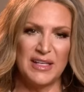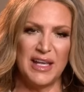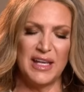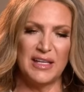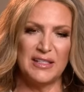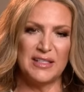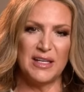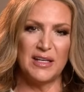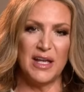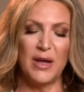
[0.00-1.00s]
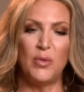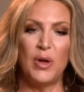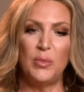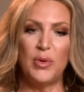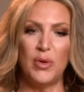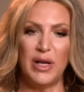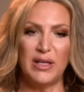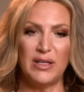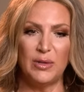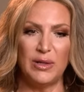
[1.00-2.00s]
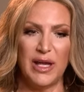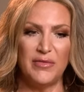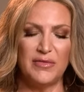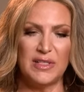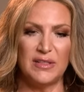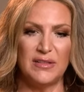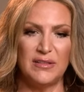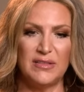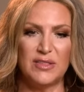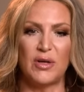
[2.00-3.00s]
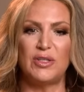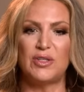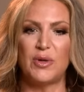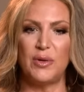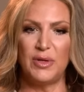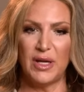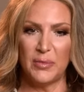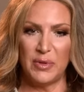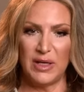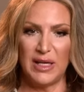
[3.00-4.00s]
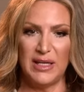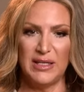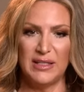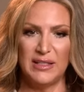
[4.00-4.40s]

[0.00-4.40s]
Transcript: And uh, at one point you left and started your own company.